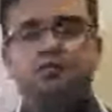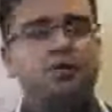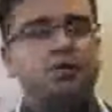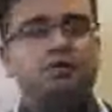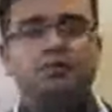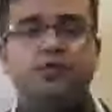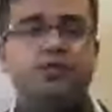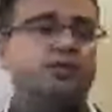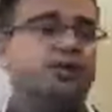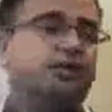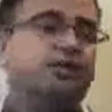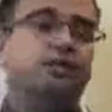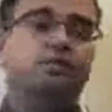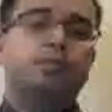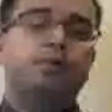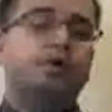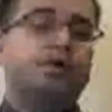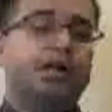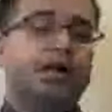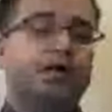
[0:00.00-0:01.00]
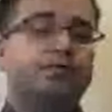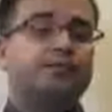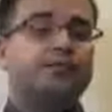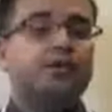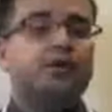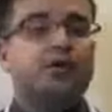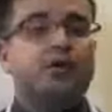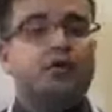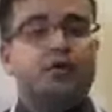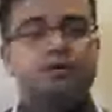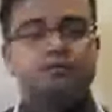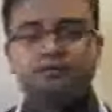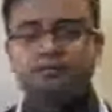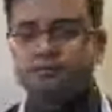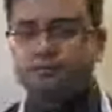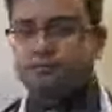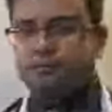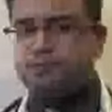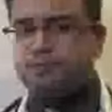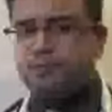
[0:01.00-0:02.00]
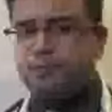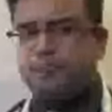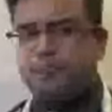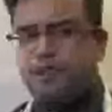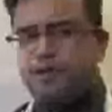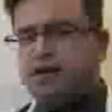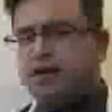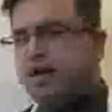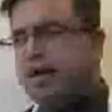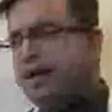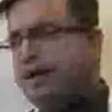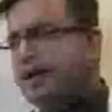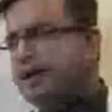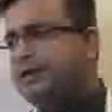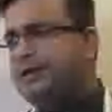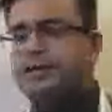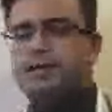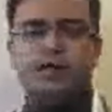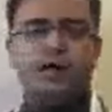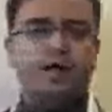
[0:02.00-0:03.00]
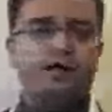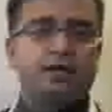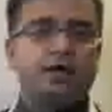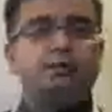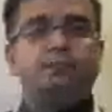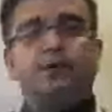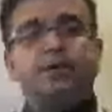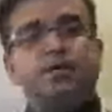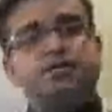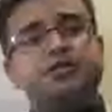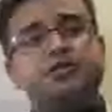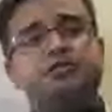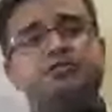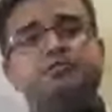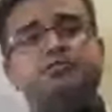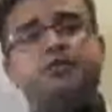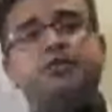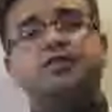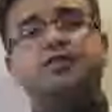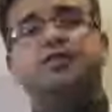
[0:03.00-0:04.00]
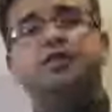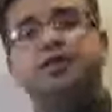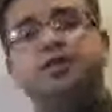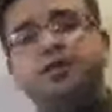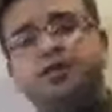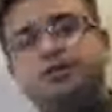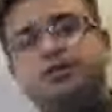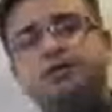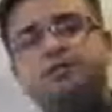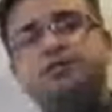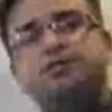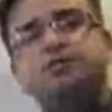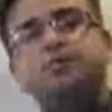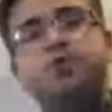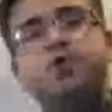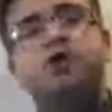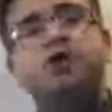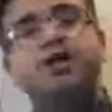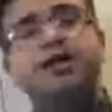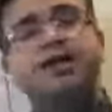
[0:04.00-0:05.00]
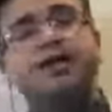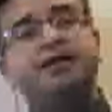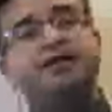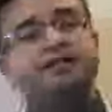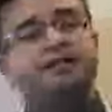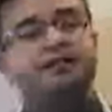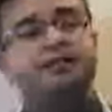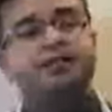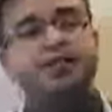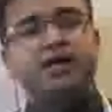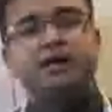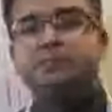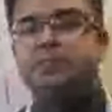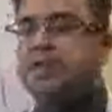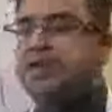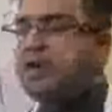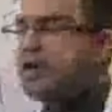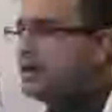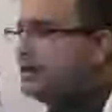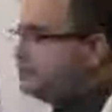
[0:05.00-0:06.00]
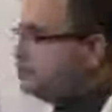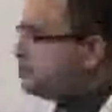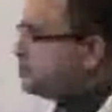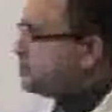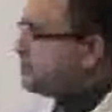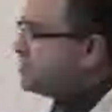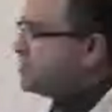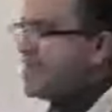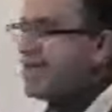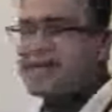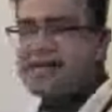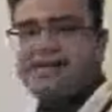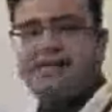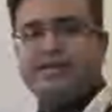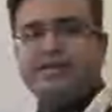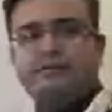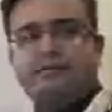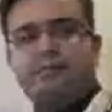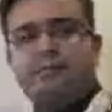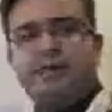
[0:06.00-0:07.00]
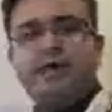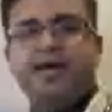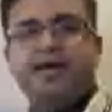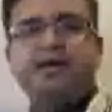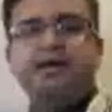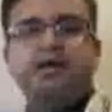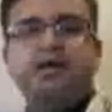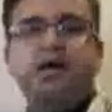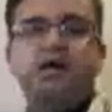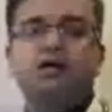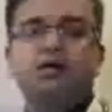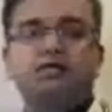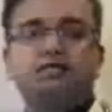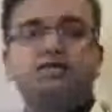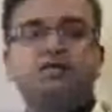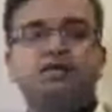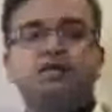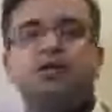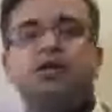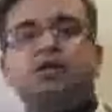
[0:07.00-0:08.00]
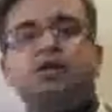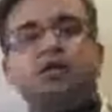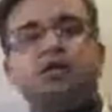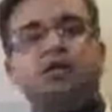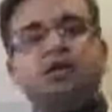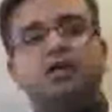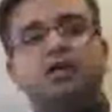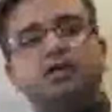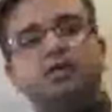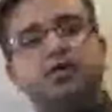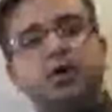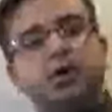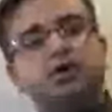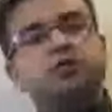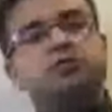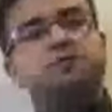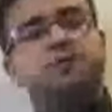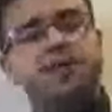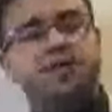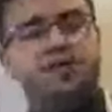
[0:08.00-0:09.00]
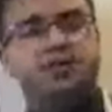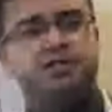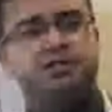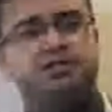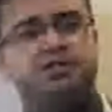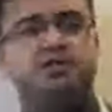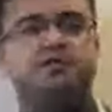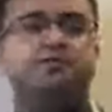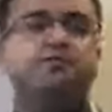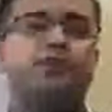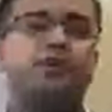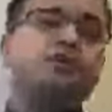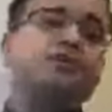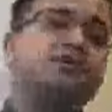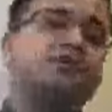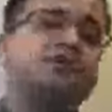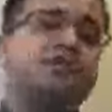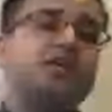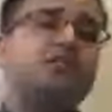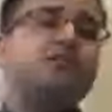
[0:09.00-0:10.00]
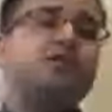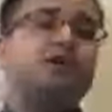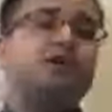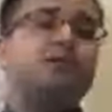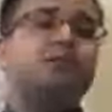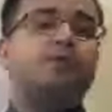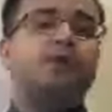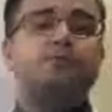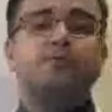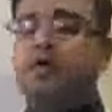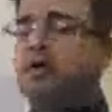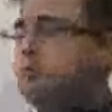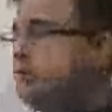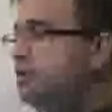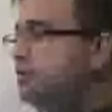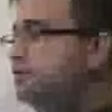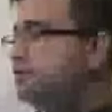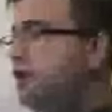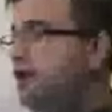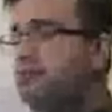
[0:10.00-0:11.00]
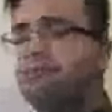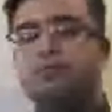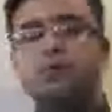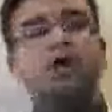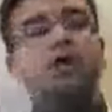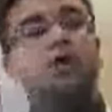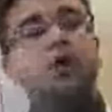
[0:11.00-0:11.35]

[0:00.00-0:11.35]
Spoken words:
Their symptoms may be more from the swelling of the lungs than from the irritation. They may only have symptoms of shortness of breath with their pneumonia.